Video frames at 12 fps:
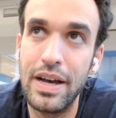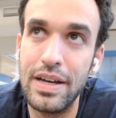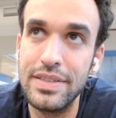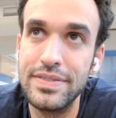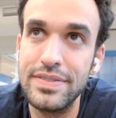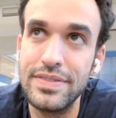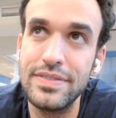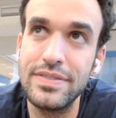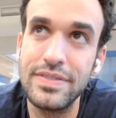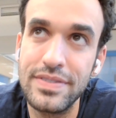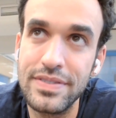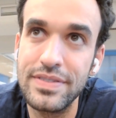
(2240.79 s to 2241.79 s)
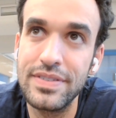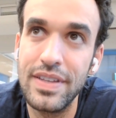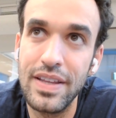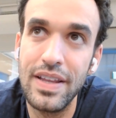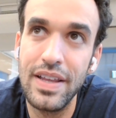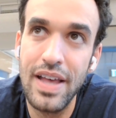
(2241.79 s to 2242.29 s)

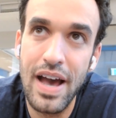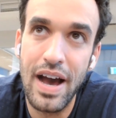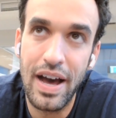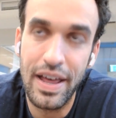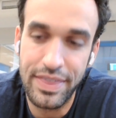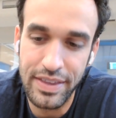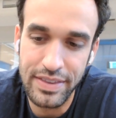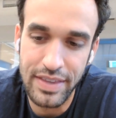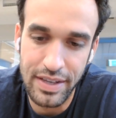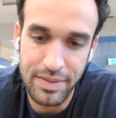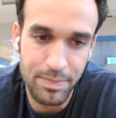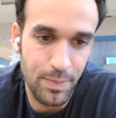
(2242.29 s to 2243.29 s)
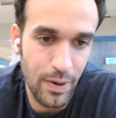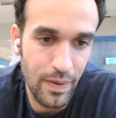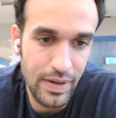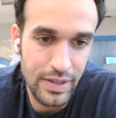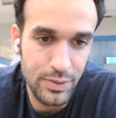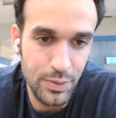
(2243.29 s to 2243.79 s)
I think that
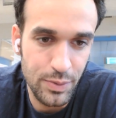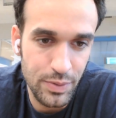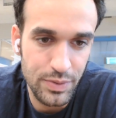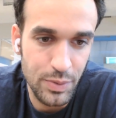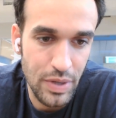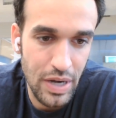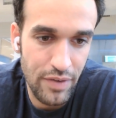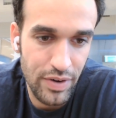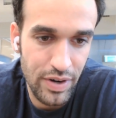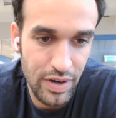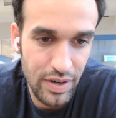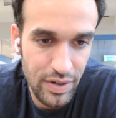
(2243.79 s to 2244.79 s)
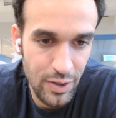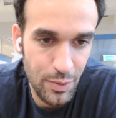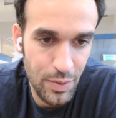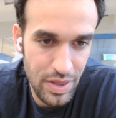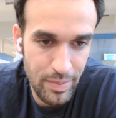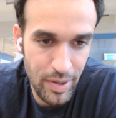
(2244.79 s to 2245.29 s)
probably to never
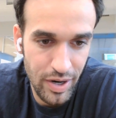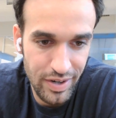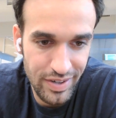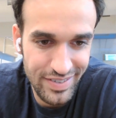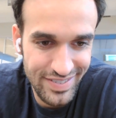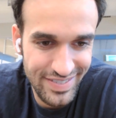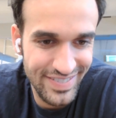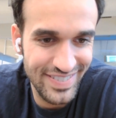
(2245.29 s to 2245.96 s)
lower the bar.